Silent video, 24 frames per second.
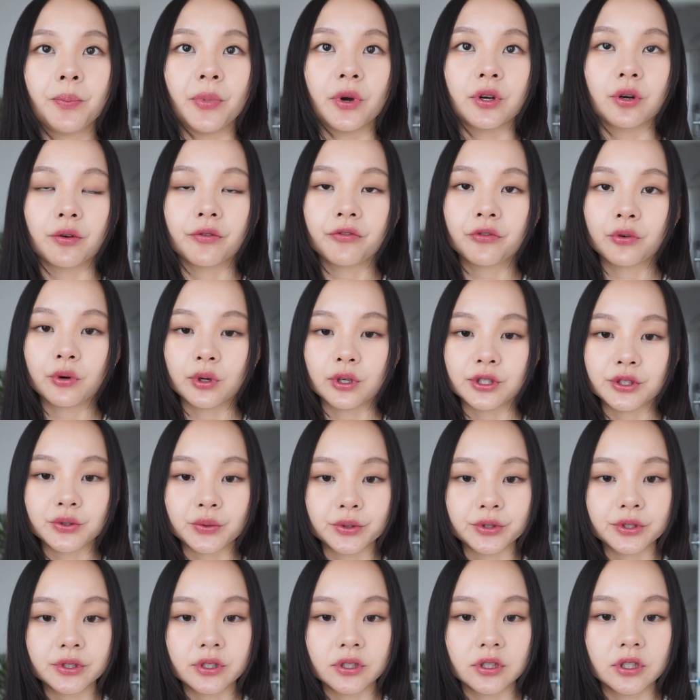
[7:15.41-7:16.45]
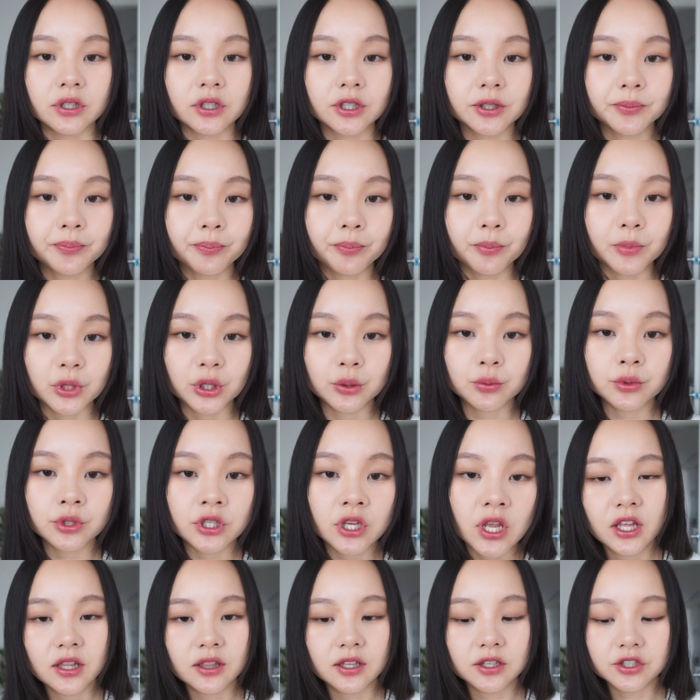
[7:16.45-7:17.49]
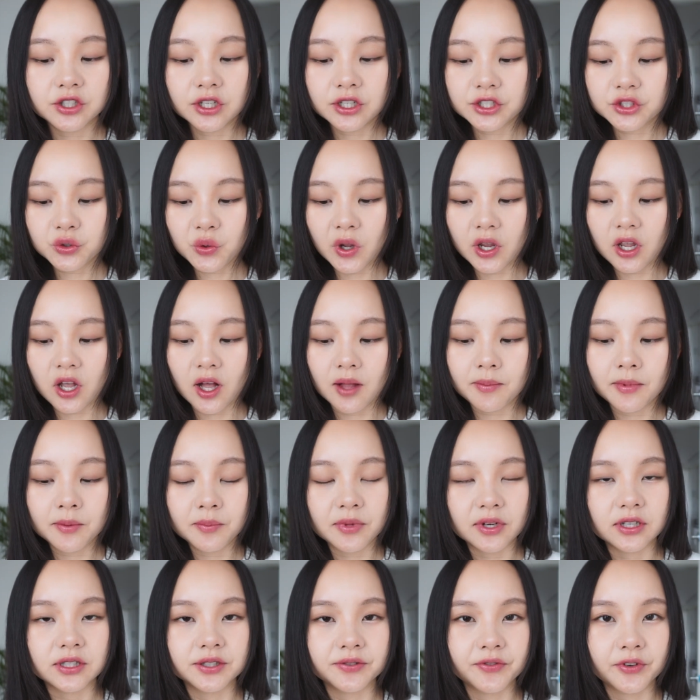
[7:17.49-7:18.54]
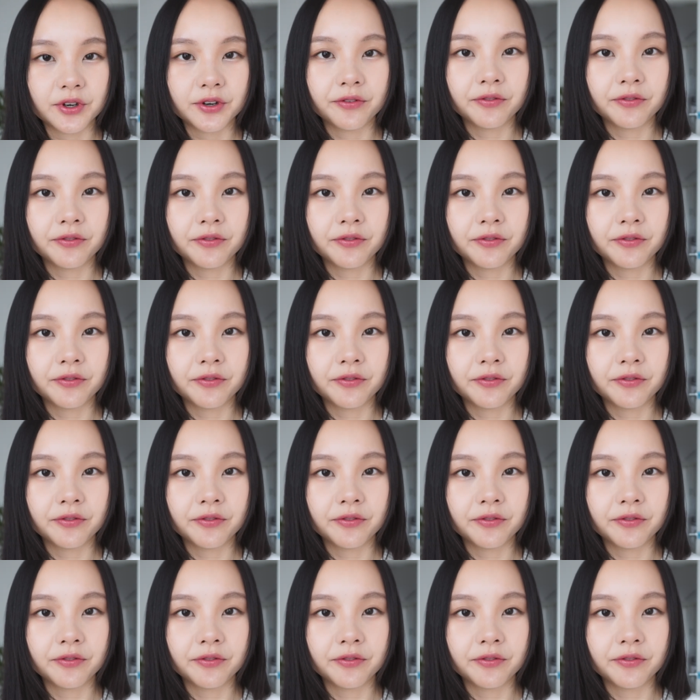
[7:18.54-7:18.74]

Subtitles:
but overall it's going to look mute. The shade is quite common, but it's very